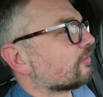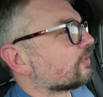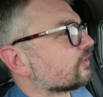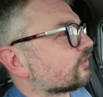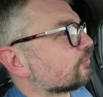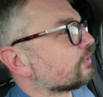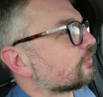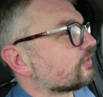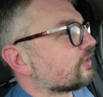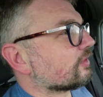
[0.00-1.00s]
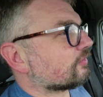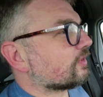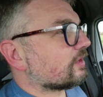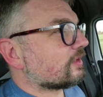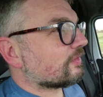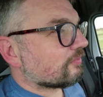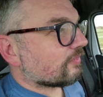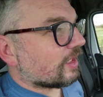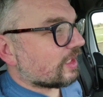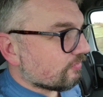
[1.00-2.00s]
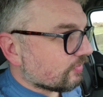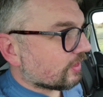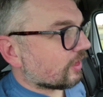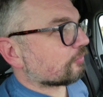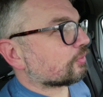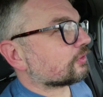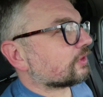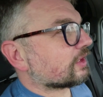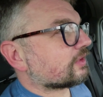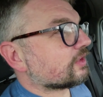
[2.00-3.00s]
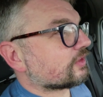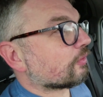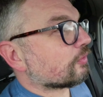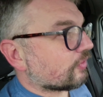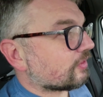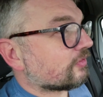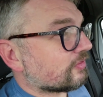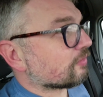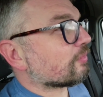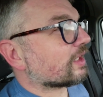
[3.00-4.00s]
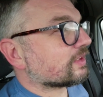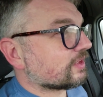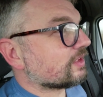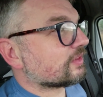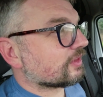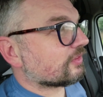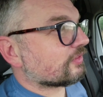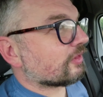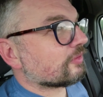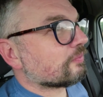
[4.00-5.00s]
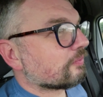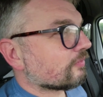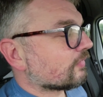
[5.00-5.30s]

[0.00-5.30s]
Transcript: because the beauty of the Invacar project is I was editing magazines at the time,